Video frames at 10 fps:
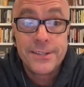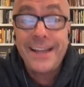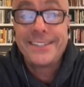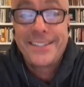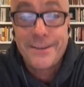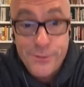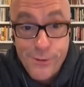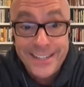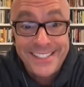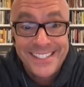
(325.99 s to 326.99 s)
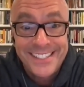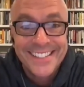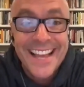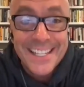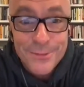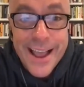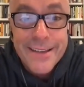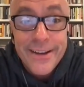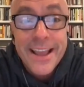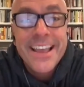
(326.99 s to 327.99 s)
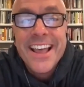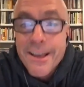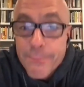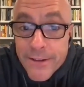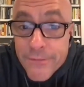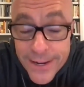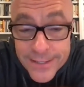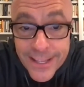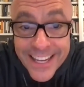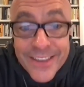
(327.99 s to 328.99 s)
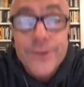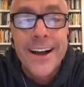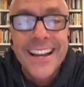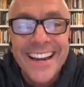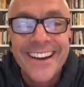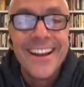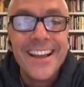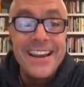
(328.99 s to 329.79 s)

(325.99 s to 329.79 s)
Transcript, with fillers: I just have questions, and that's why sure. I invite my friends like sure. you on here.